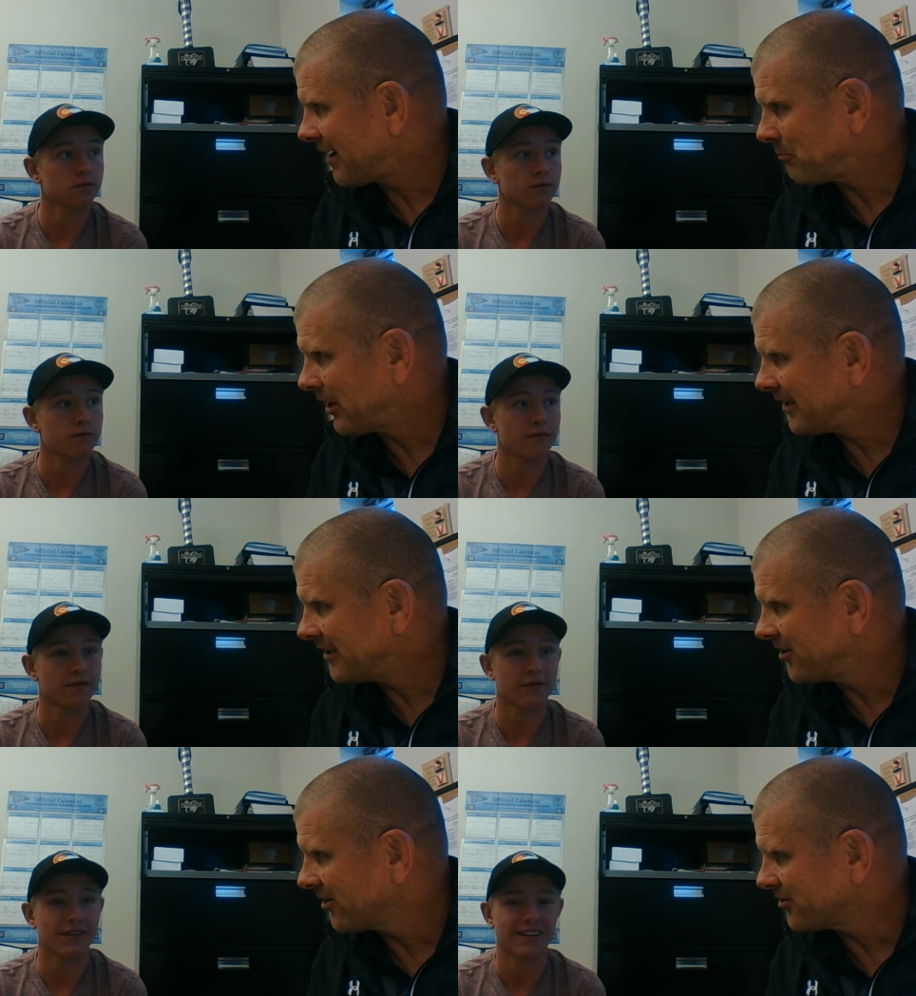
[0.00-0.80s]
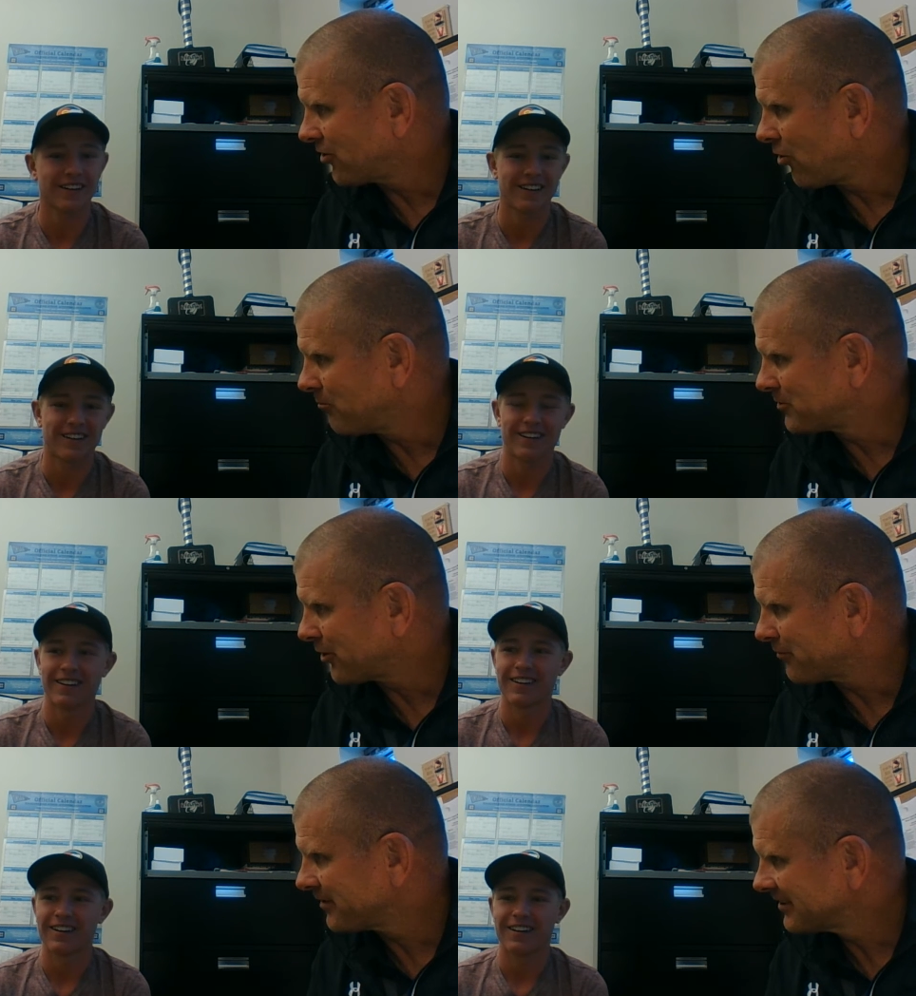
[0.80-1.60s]
Speaker 1: that playing here on your home
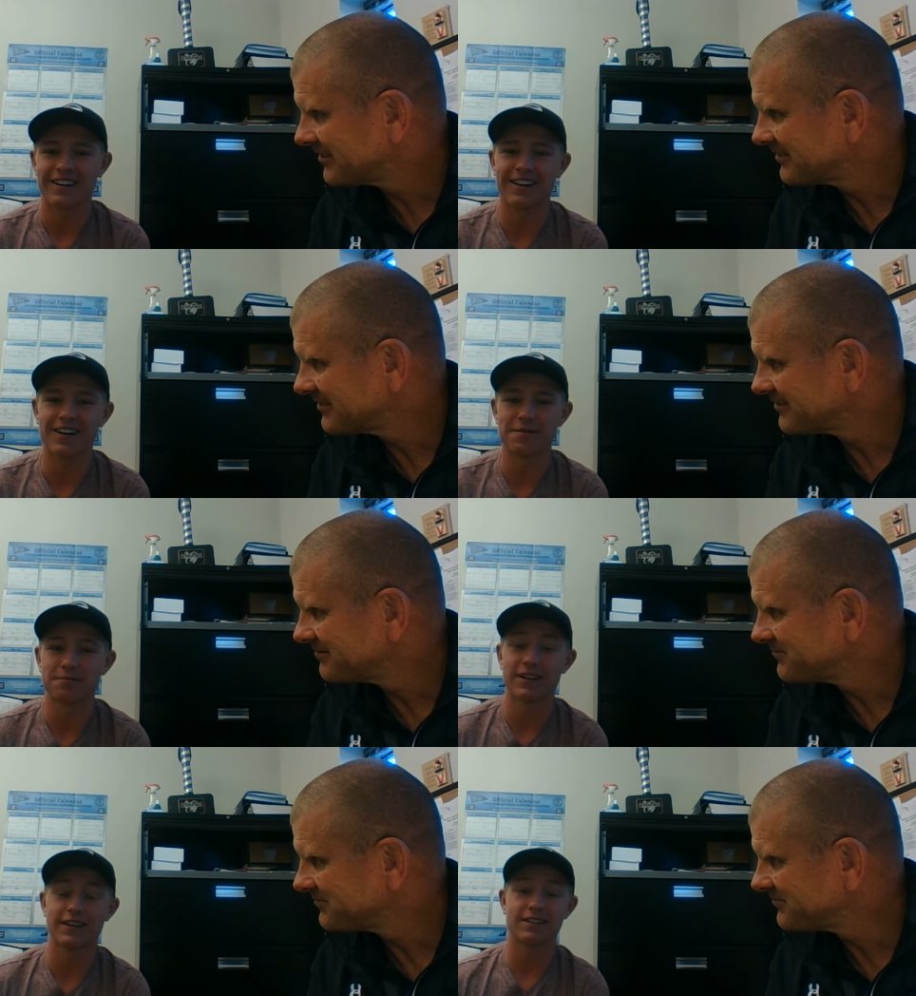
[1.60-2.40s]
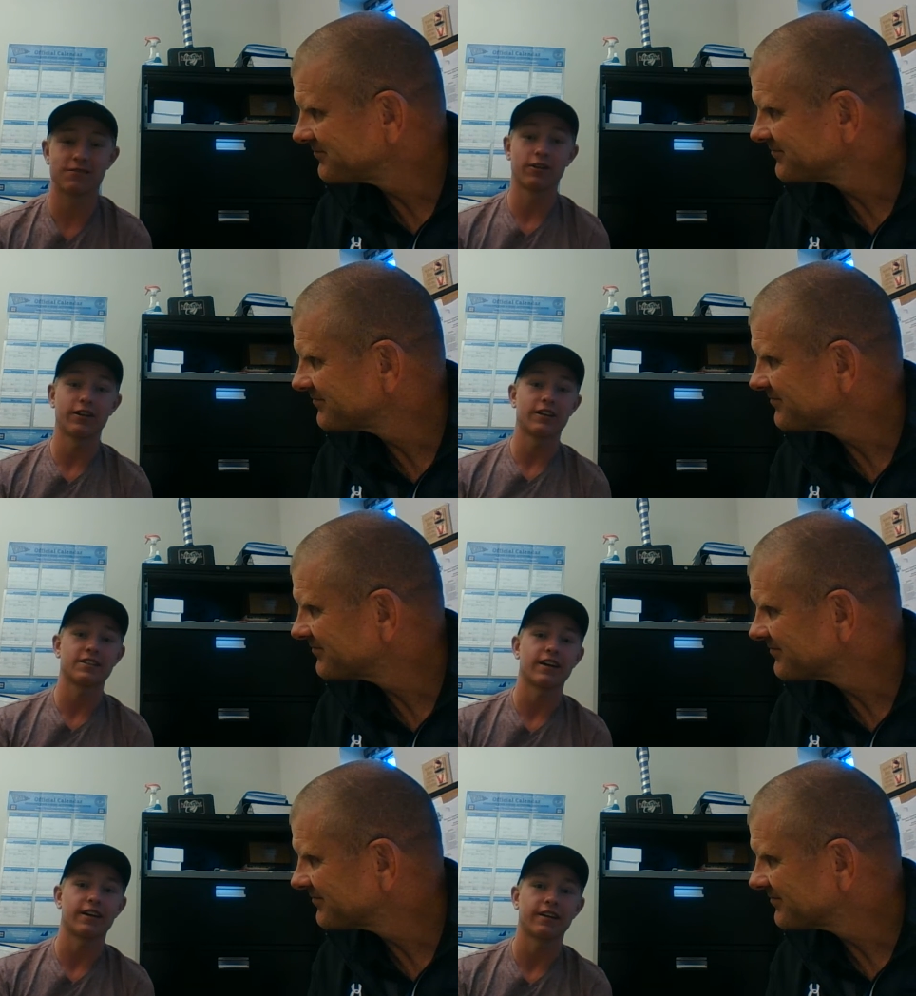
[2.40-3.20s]
turf?
Speaker 2: Um, it's really
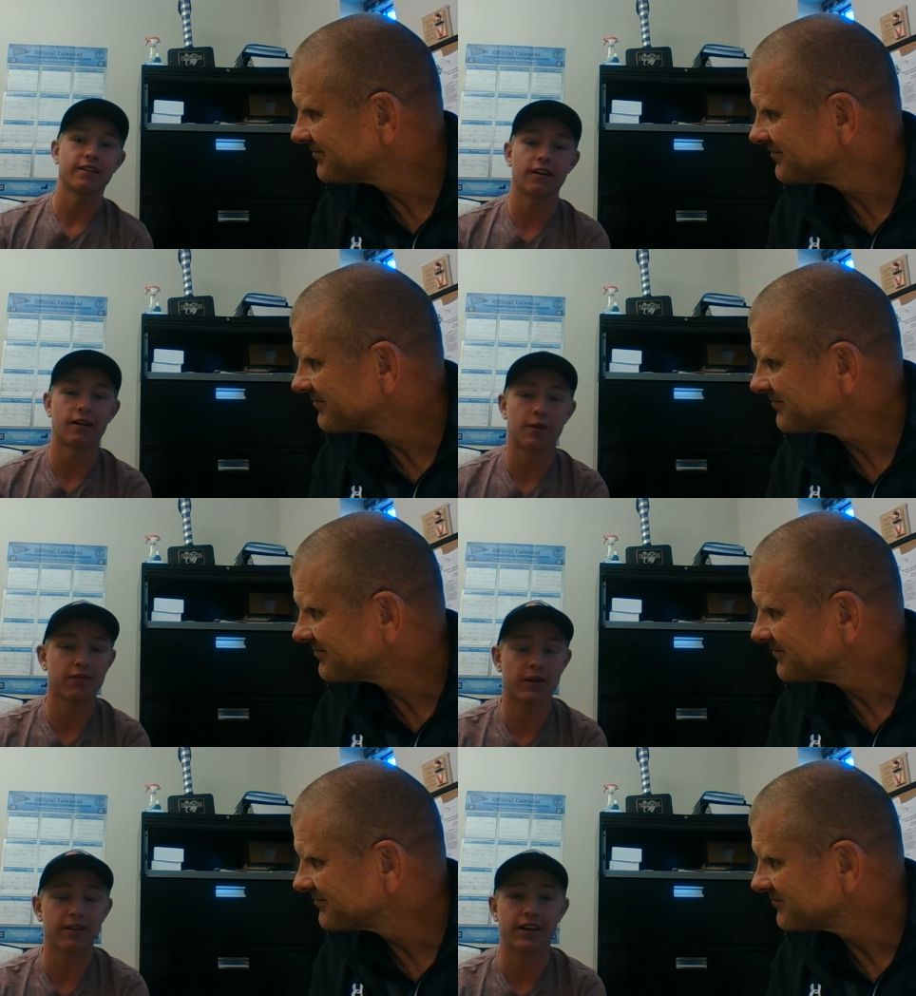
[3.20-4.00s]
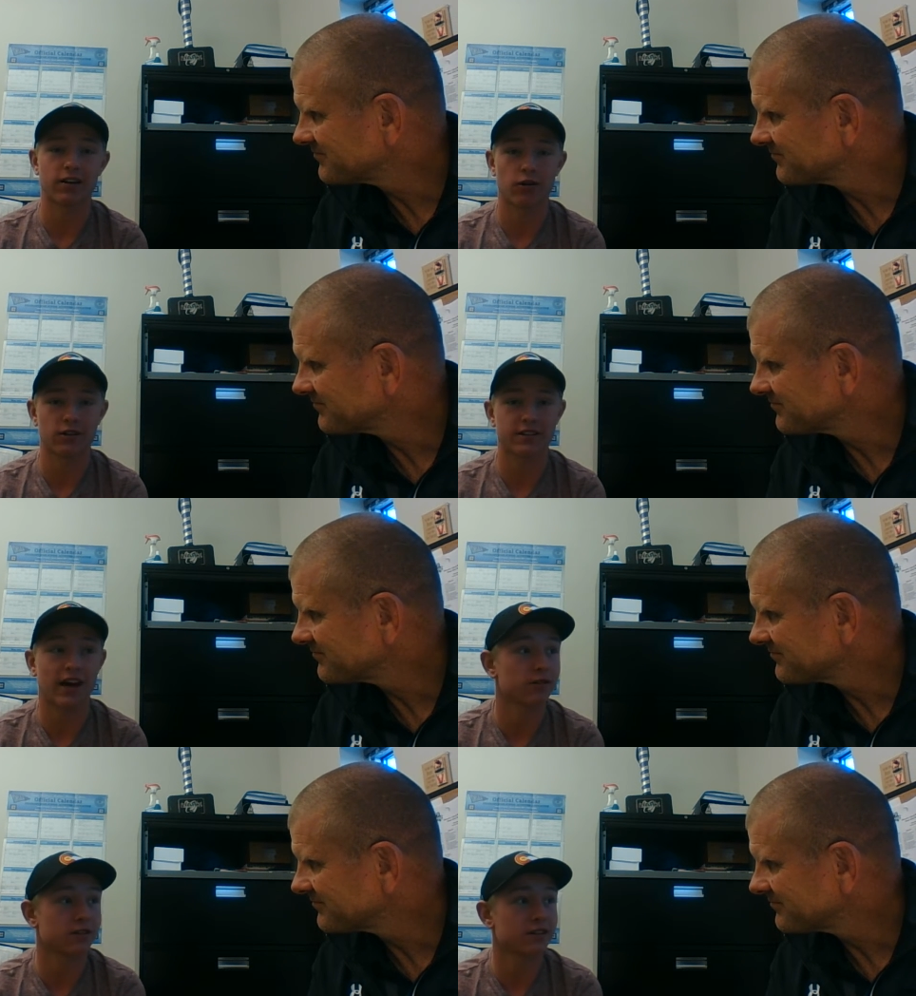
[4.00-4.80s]
exciting. Um, I've played that course
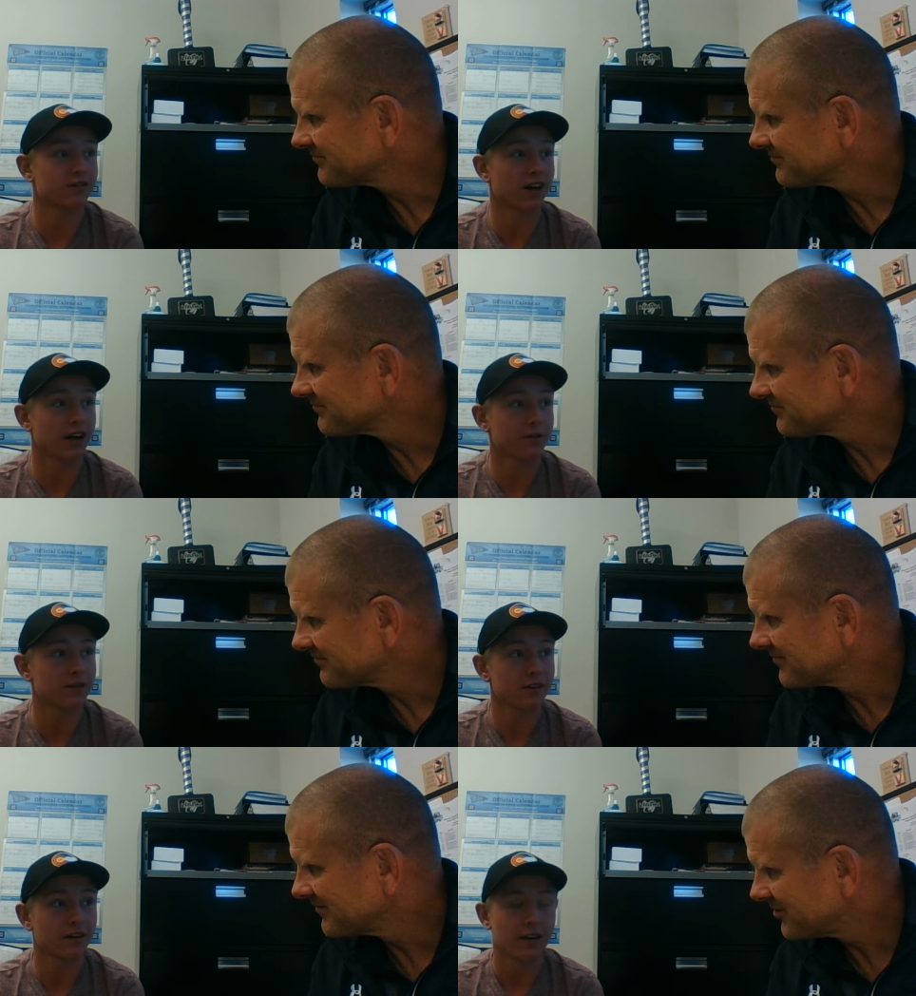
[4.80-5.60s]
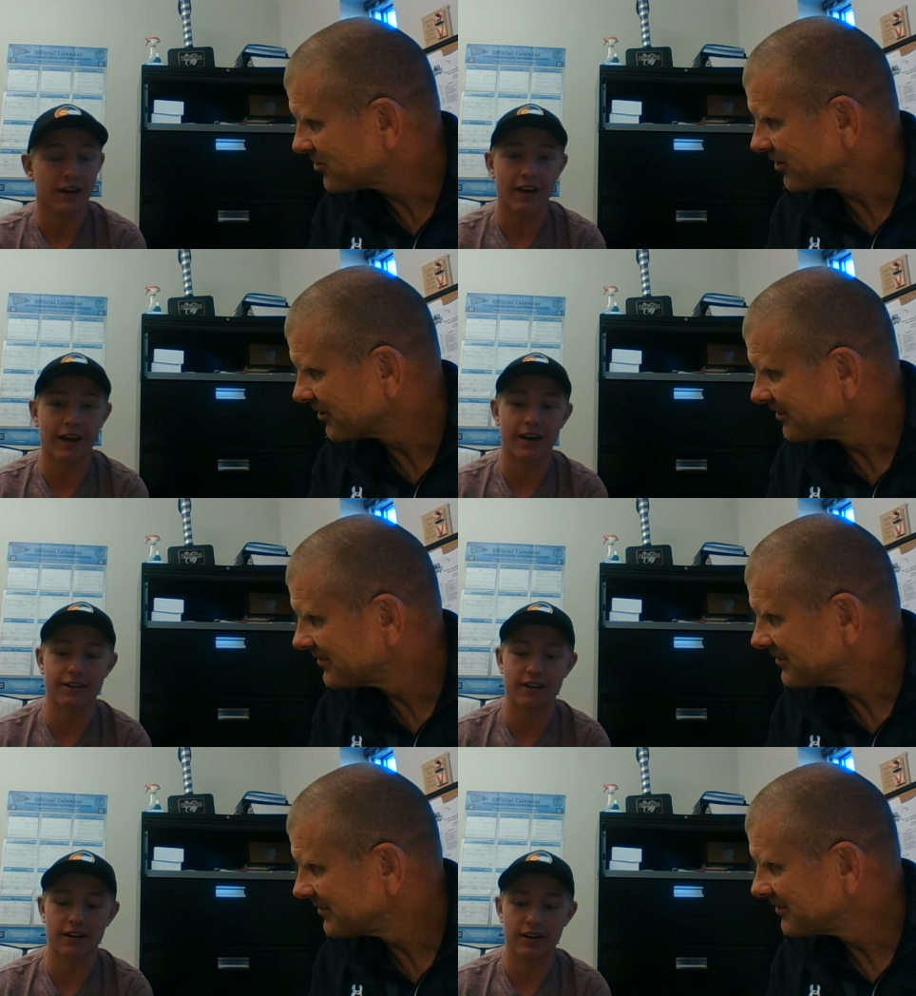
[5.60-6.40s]
thousands of times. Sure.
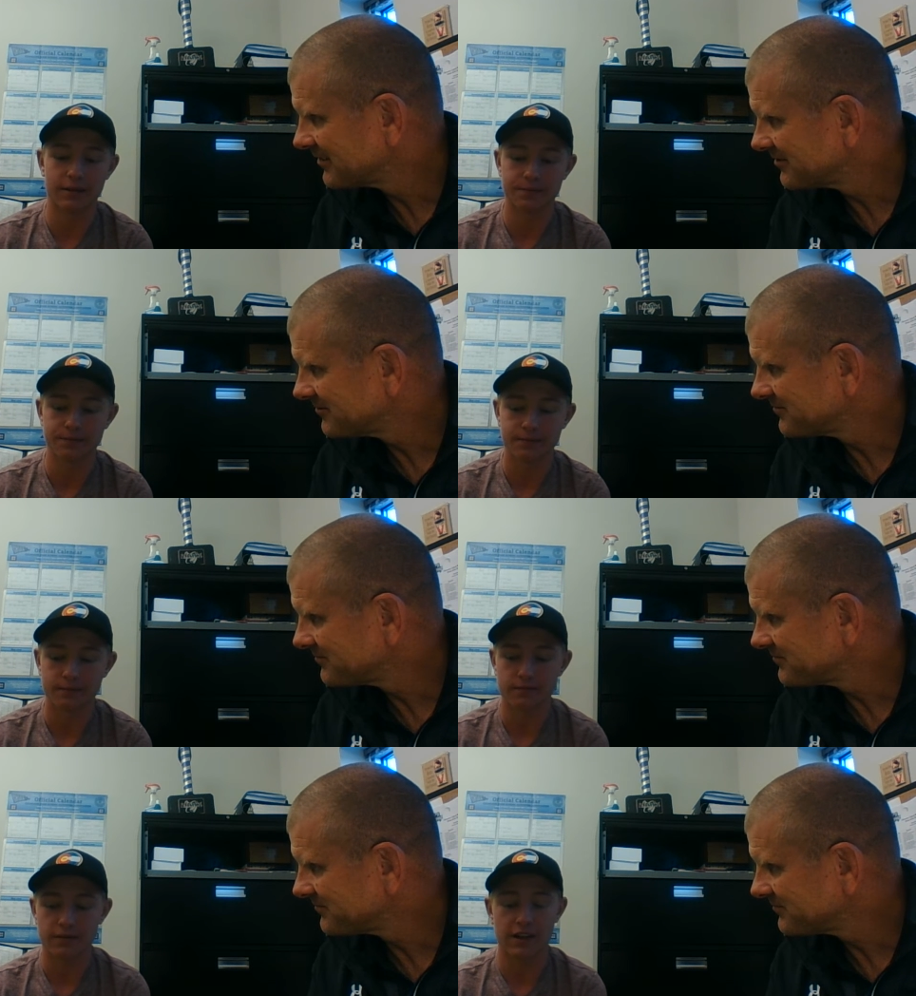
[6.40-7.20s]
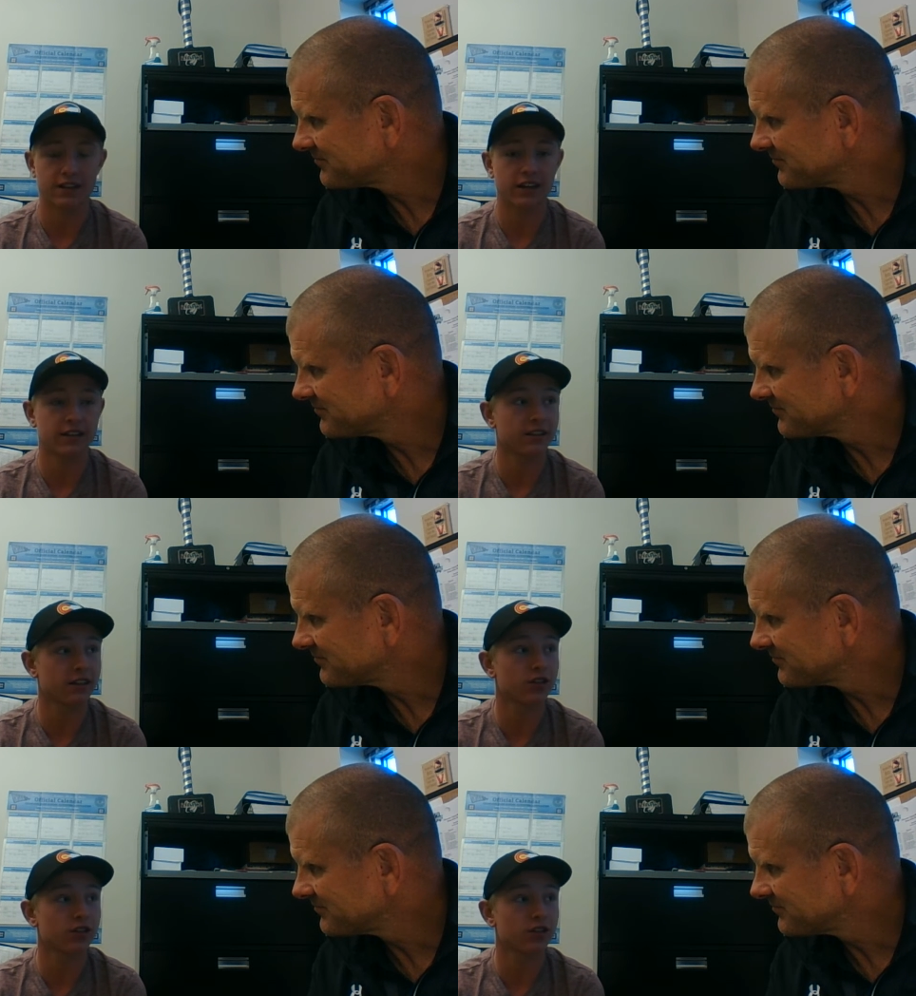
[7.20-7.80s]
And um, it's, it's a